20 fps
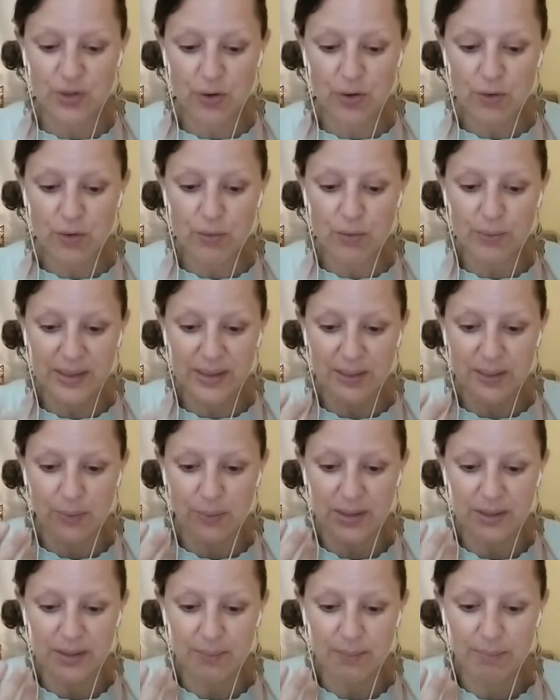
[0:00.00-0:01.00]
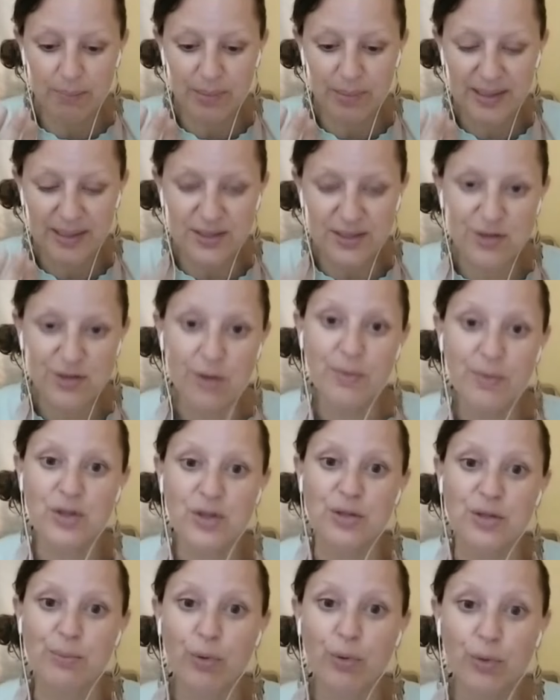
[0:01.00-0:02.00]
we place so much
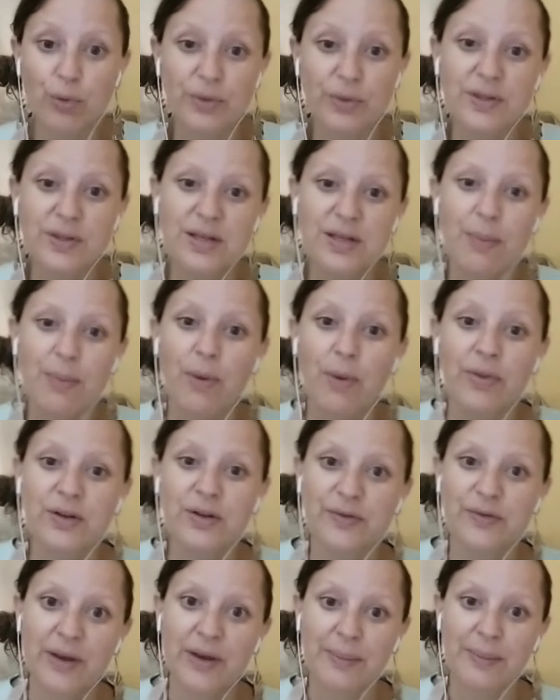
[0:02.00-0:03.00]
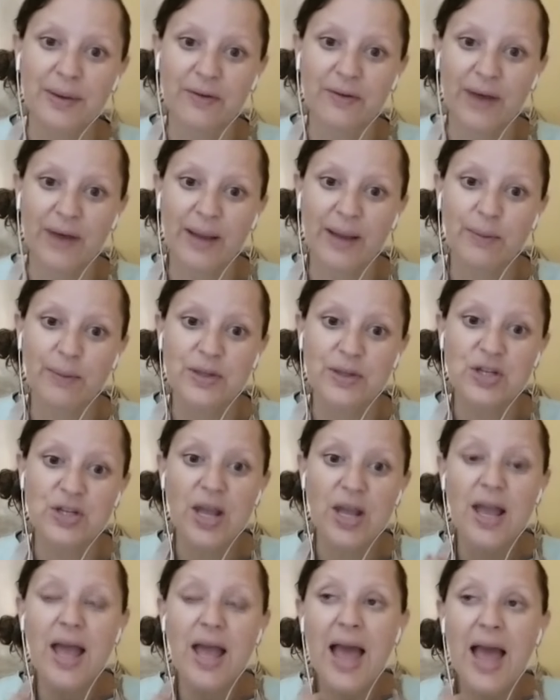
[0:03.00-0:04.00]
importance upon the development of language
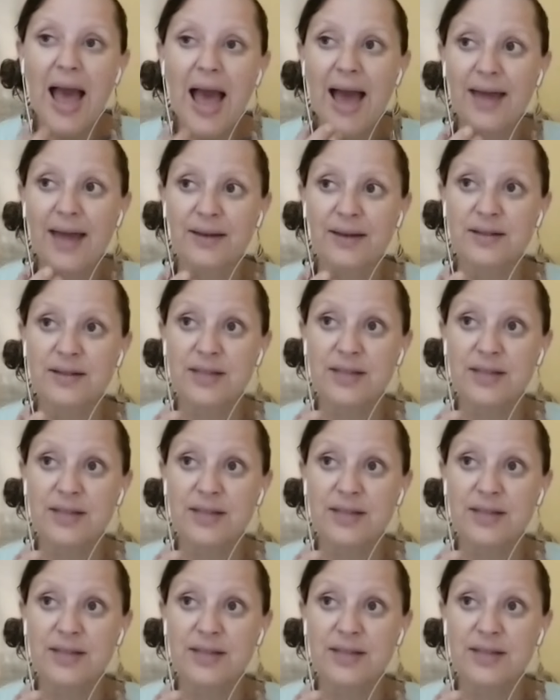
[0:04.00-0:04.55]
and